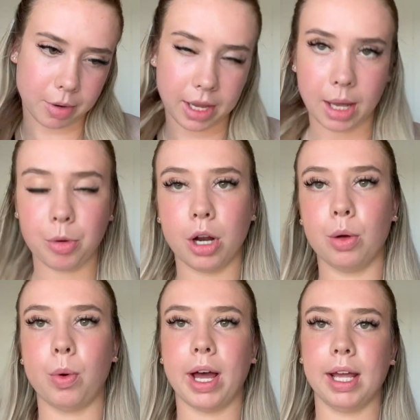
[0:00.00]
I am going
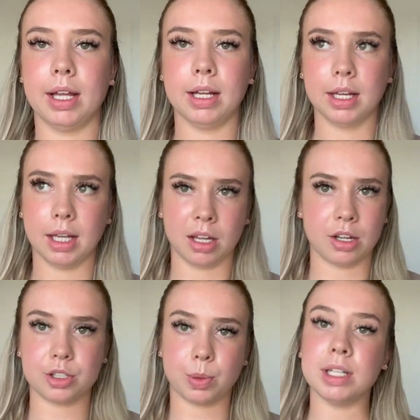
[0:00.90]
away in
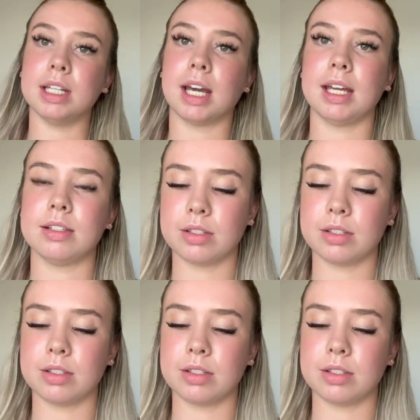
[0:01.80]
like 20 days.